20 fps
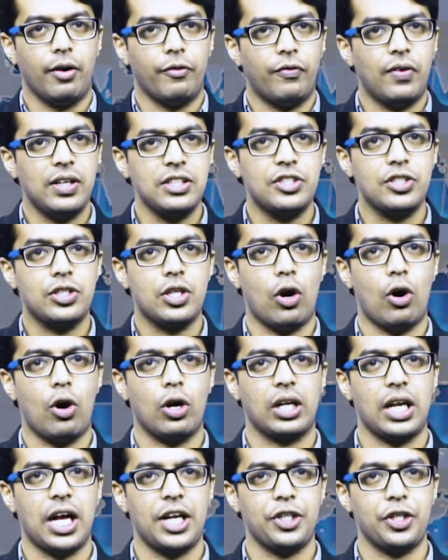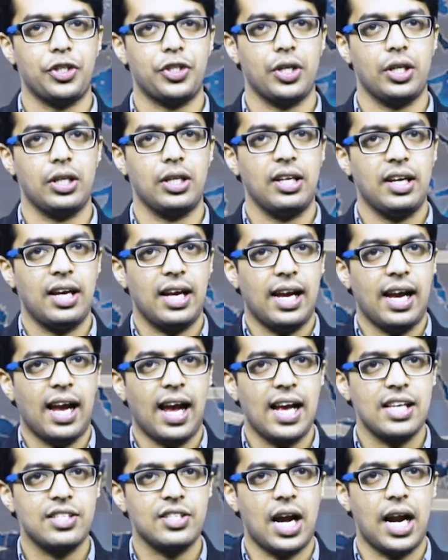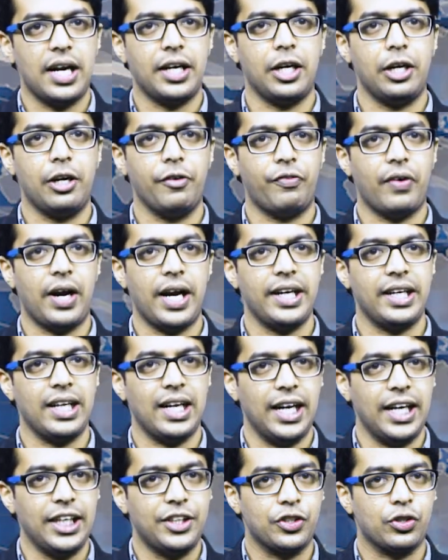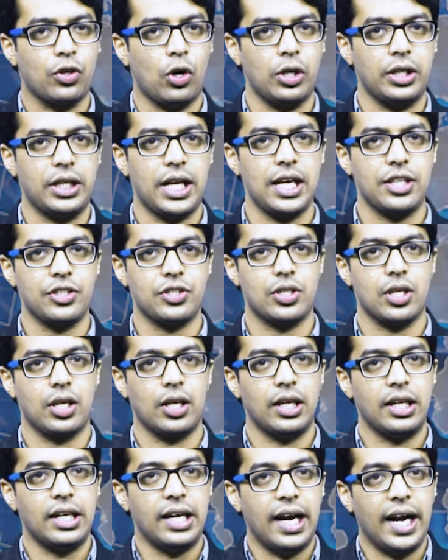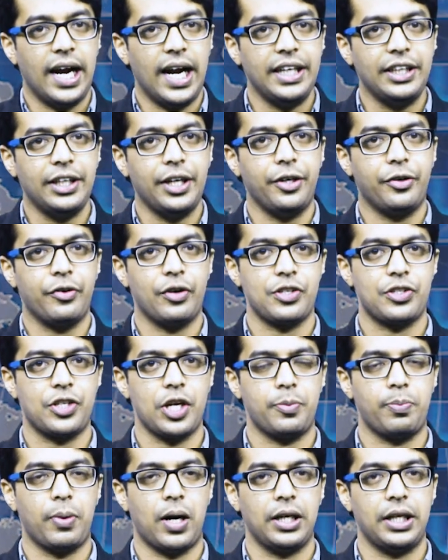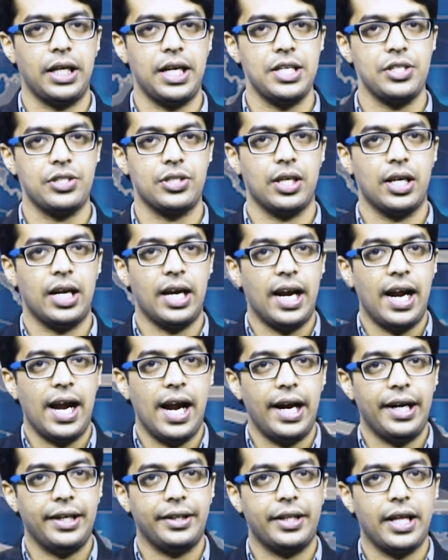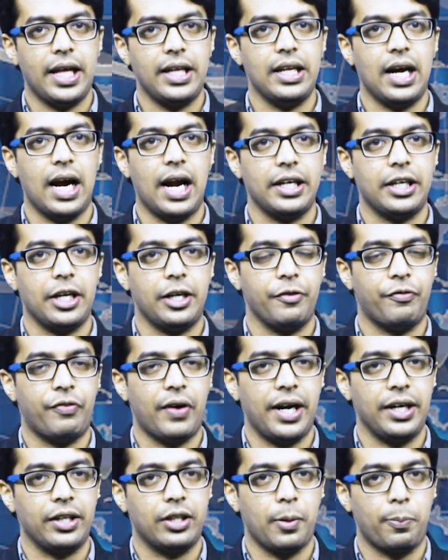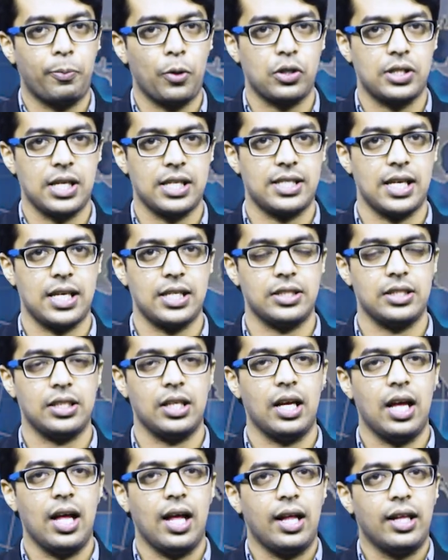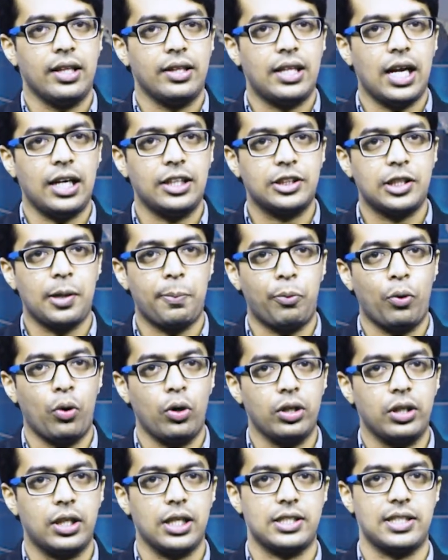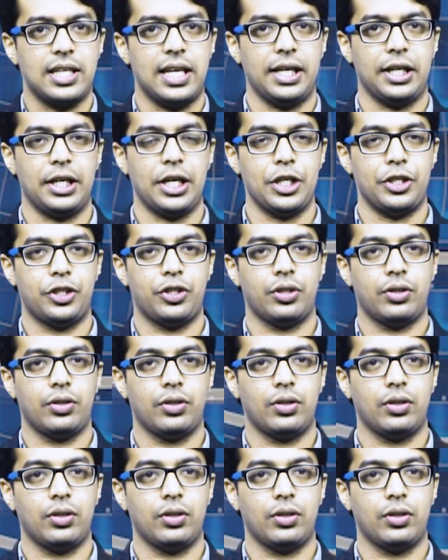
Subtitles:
Once the organization has identified its context and interested parties and then identified the processes that support this linkage.